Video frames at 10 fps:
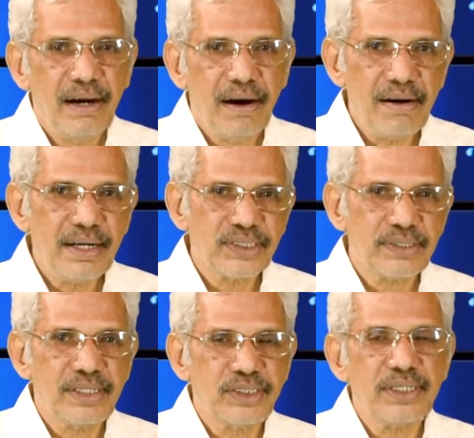or
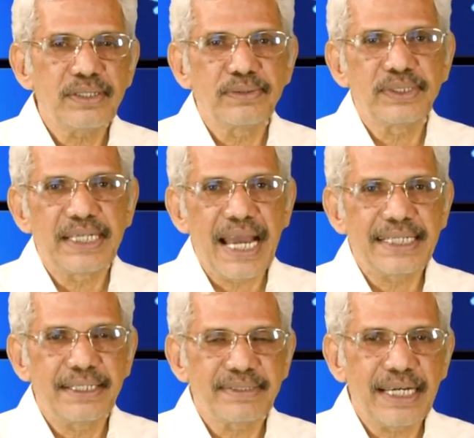structure using
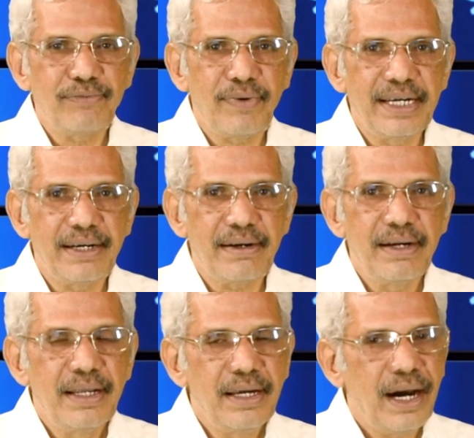active site finder,
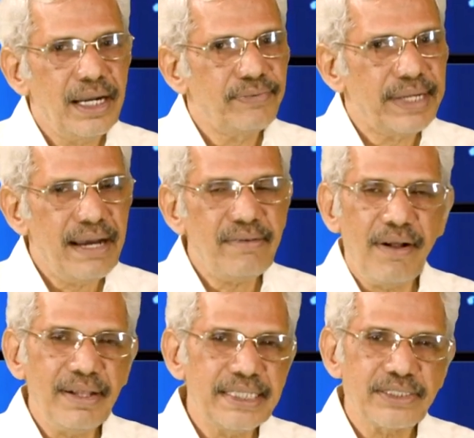or if you have
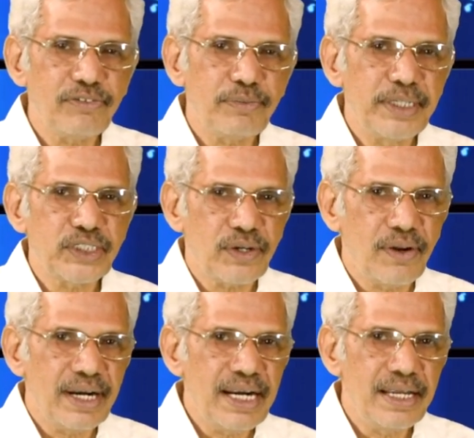all this information
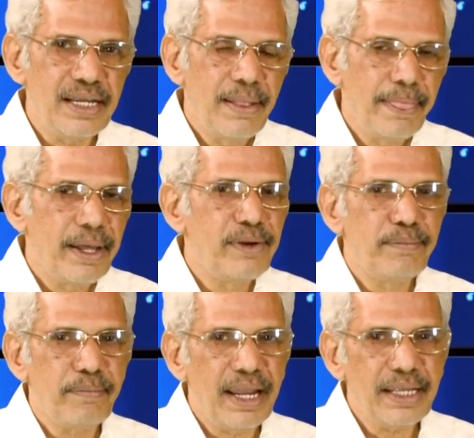already and
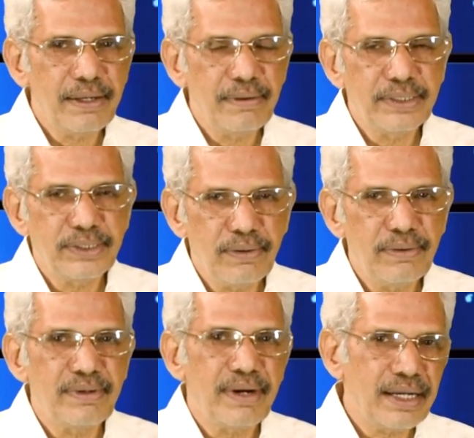molecule is
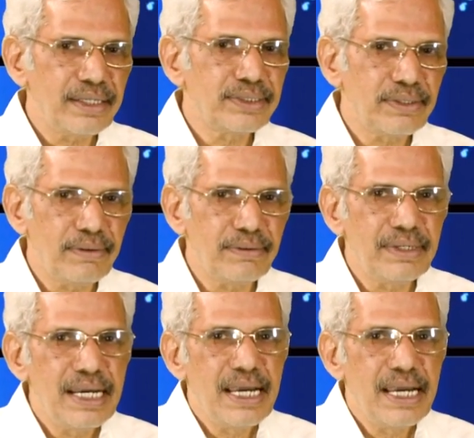known, drug is known,